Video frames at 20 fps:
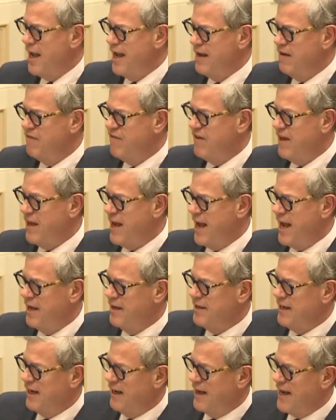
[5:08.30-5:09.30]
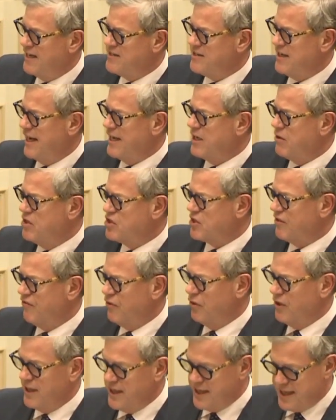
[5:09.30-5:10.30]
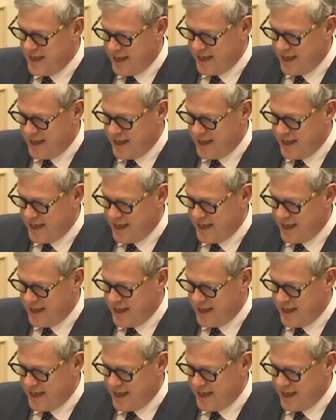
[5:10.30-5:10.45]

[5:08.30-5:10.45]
and, and elect a Crisafulli